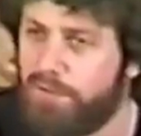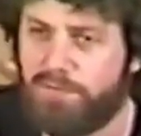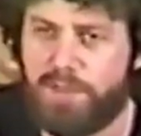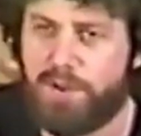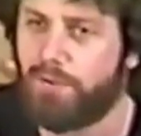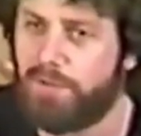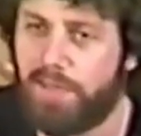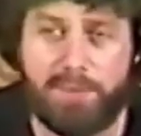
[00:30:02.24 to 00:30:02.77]
And,
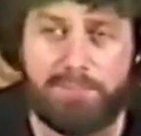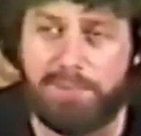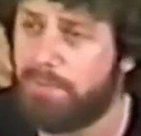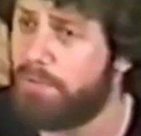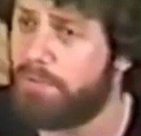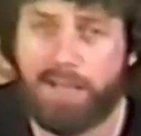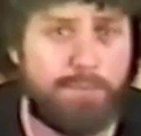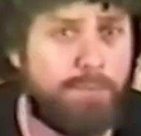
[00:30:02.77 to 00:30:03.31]
you know, ten
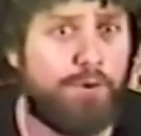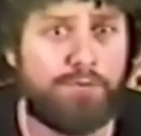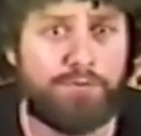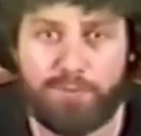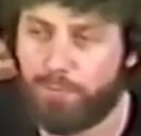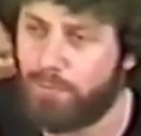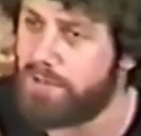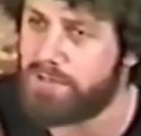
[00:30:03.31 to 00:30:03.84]
people would come
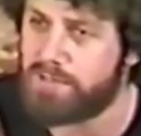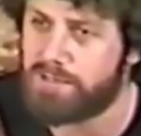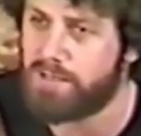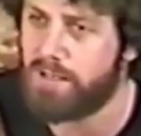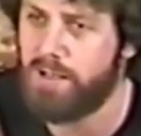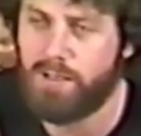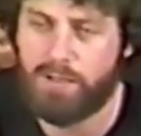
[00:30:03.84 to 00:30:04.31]
over, and we'd just